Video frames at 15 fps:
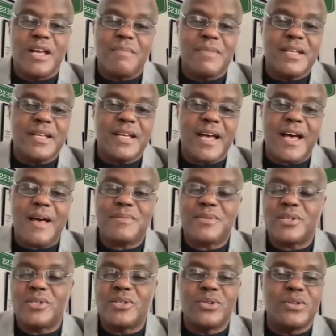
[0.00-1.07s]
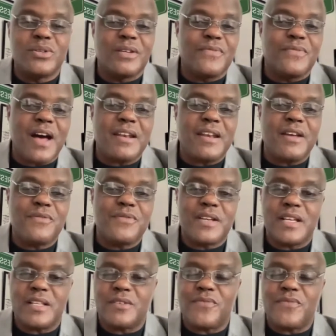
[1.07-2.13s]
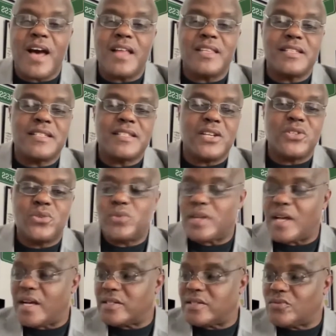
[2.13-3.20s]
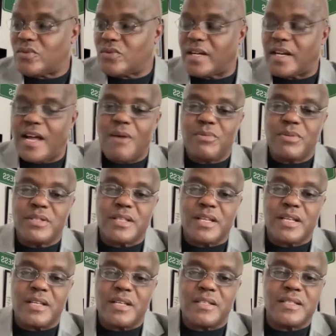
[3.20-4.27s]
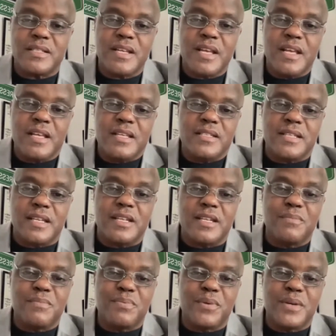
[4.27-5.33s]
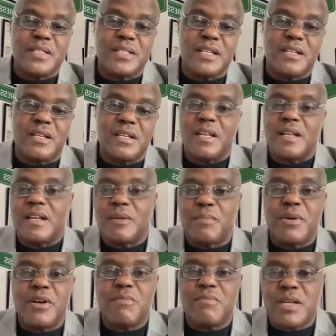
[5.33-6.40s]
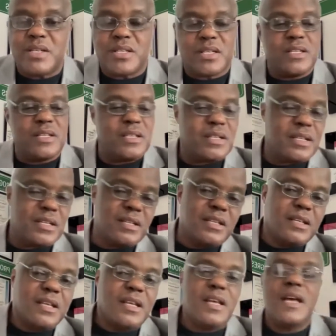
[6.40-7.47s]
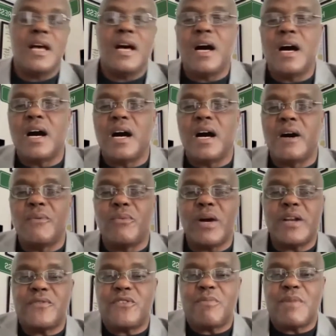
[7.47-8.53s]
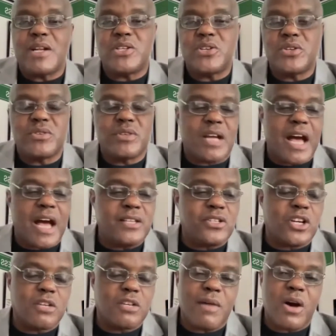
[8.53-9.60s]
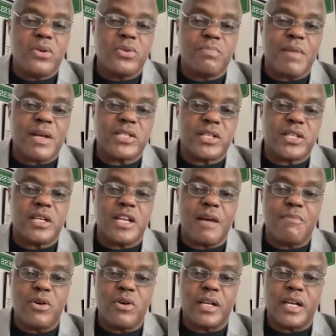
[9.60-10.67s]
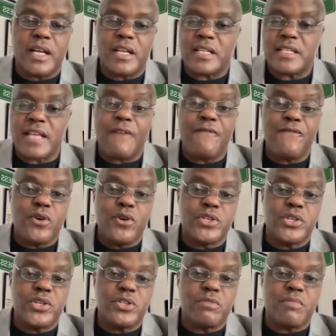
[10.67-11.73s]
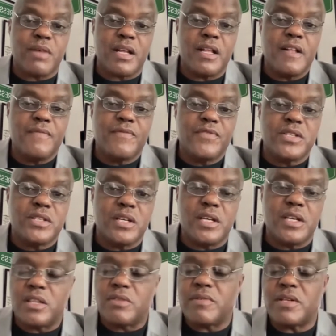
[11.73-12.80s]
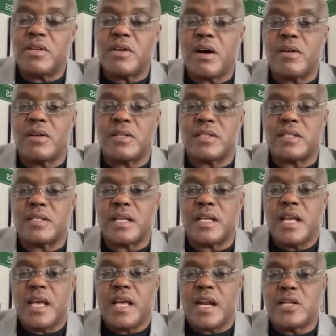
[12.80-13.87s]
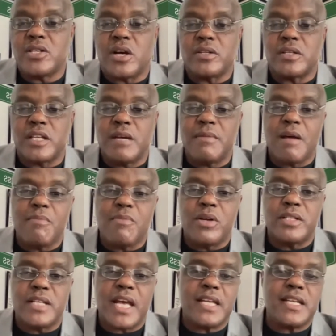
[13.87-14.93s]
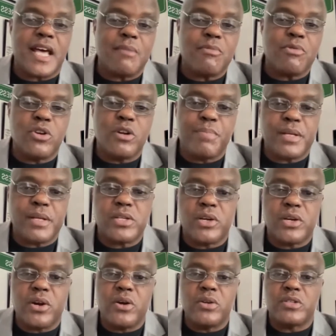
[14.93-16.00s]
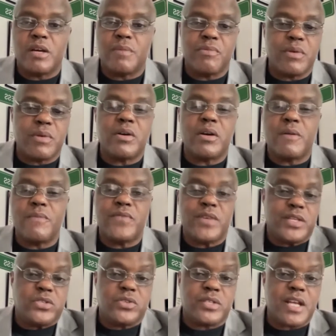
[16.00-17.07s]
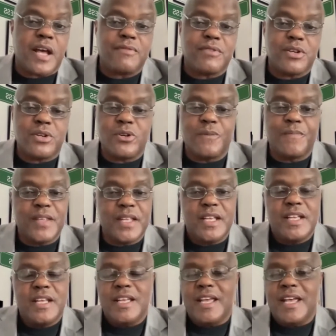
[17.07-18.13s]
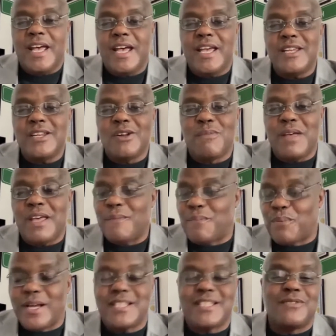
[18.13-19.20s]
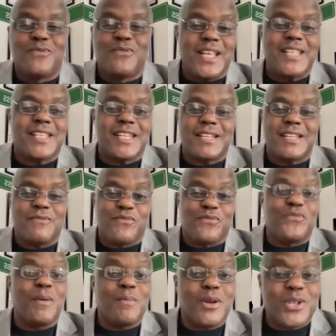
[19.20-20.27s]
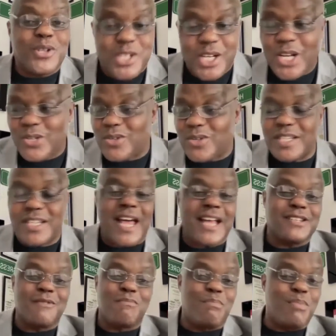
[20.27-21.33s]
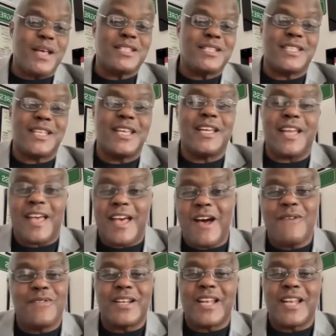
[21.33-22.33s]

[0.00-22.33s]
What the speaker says: I mean, absolutely. If I never forget, Father's Day 2001, I was sitting in prison in Lapeer, Michigan, waiting for my children. I talked to my son that morning. I said I have 4 children, my son and 3 daughters. And I talked to him that morning. Hey, Dad, I'm going to pick the girls up, and we're going to come visit you this afternoon. And, in prison, visitors from your children is like the best thing ever.